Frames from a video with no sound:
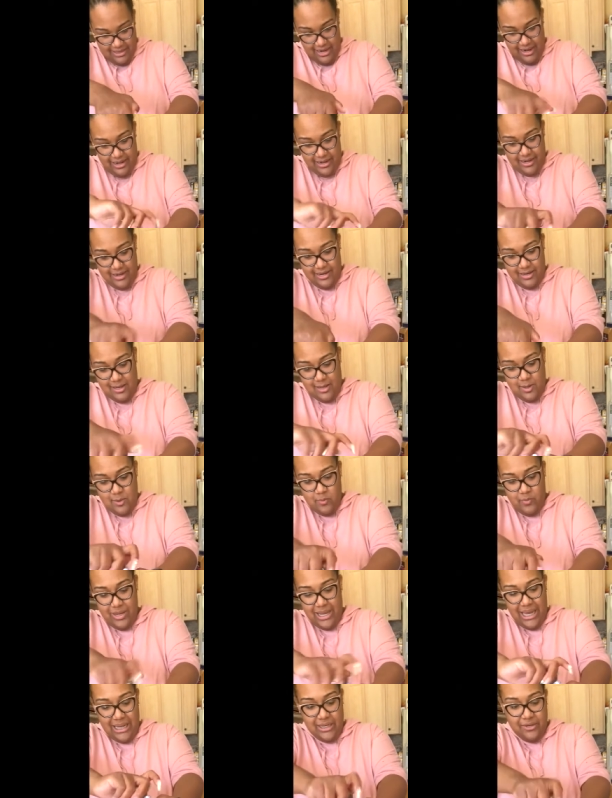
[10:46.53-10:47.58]

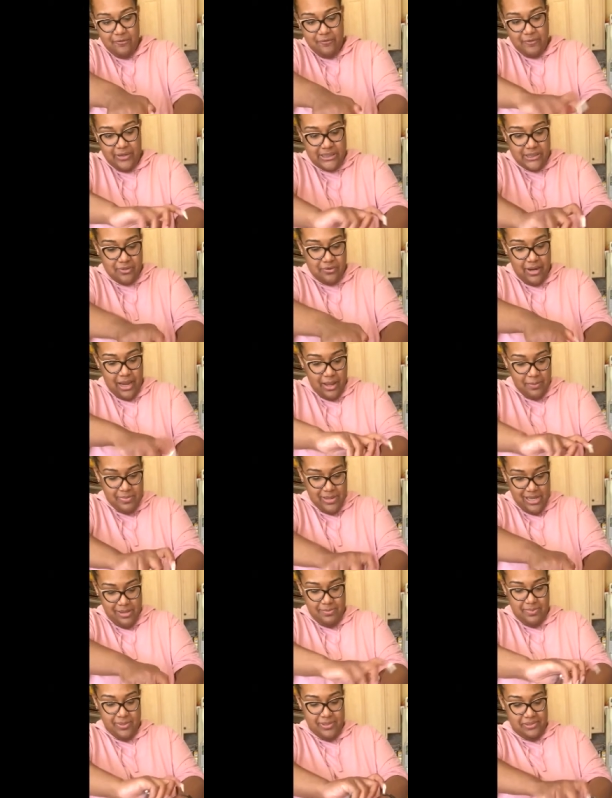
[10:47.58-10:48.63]
Alright. We got the fresh cracked
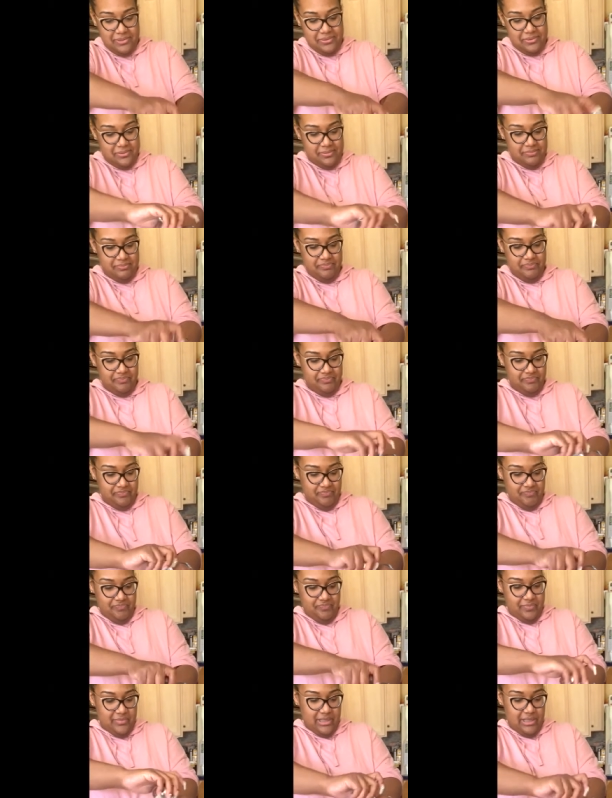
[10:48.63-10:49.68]
pepper.
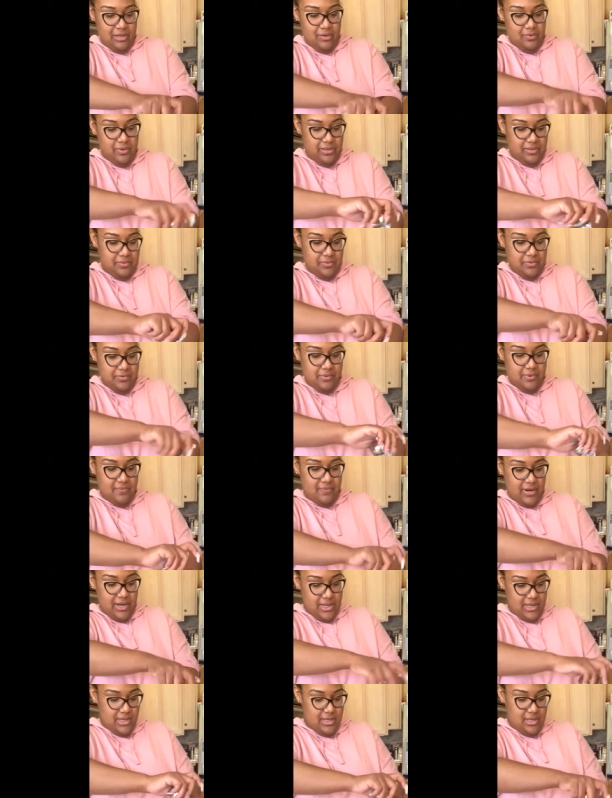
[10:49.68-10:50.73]
Mmm. Going on
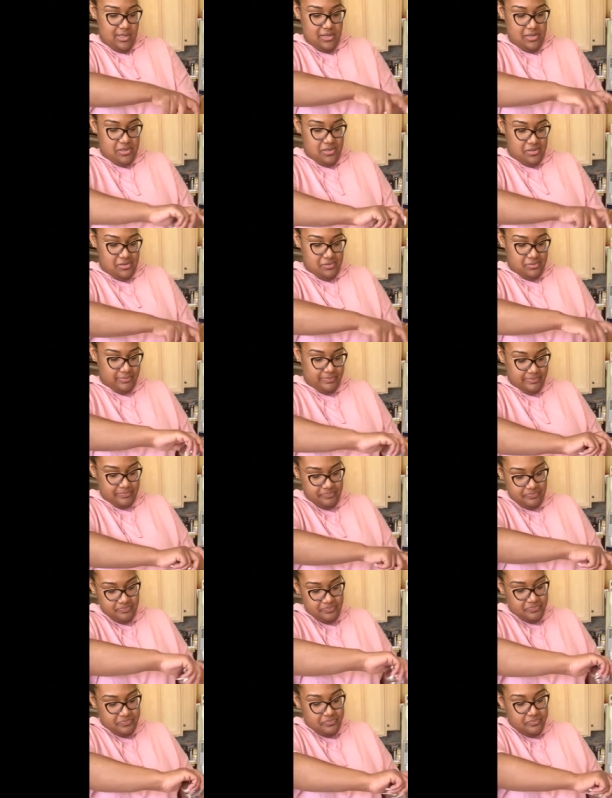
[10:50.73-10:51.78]
right here.
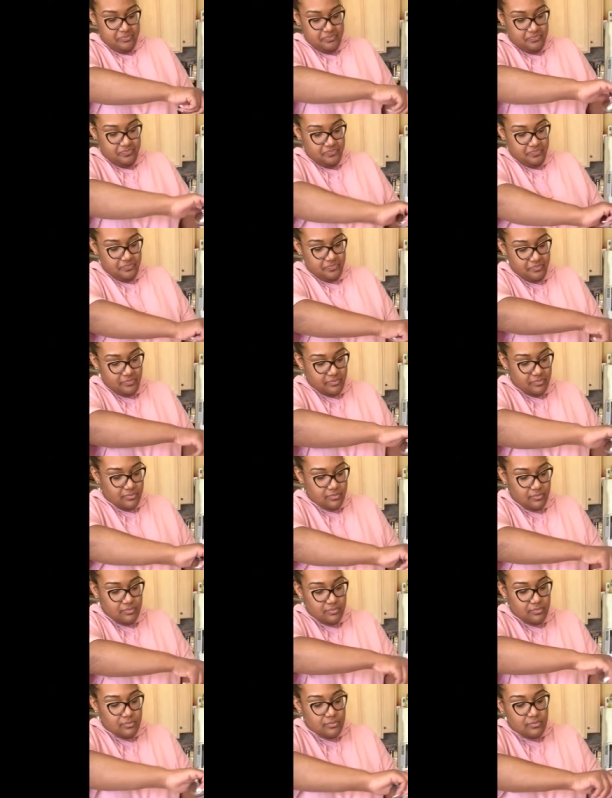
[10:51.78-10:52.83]
Elegance at its
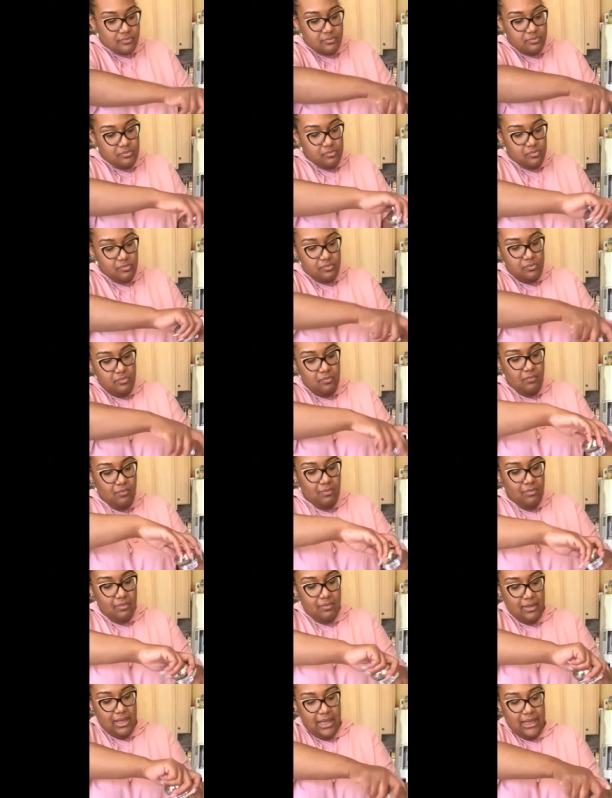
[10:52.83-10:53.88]
finest.
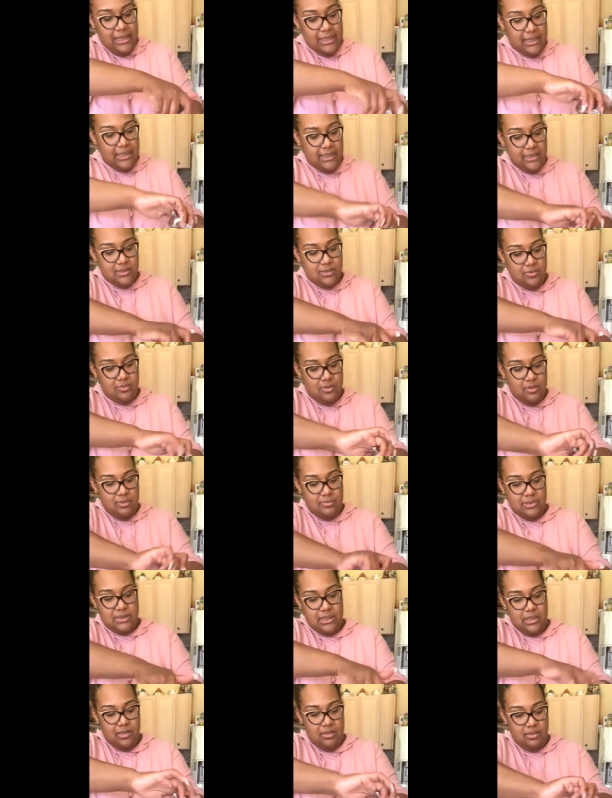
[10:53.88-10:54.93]
Elegance, you know what
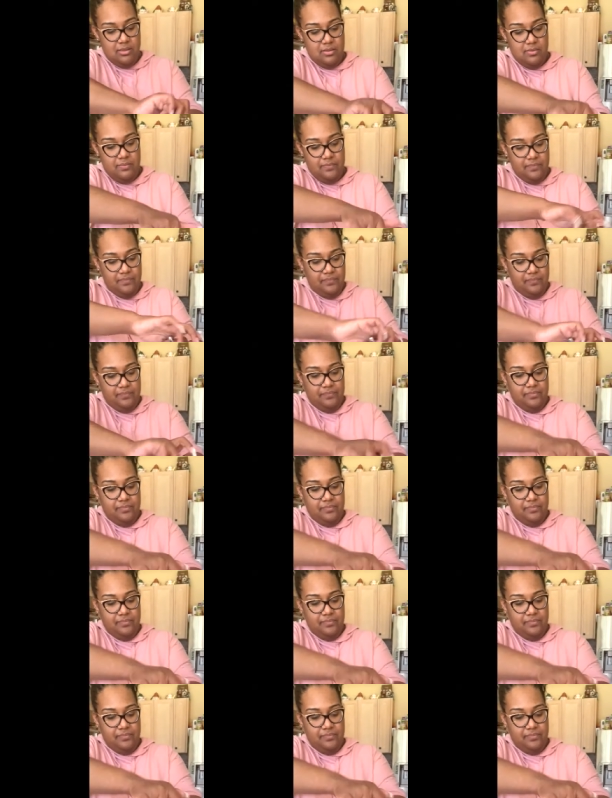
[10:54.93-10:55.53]
I'm saying?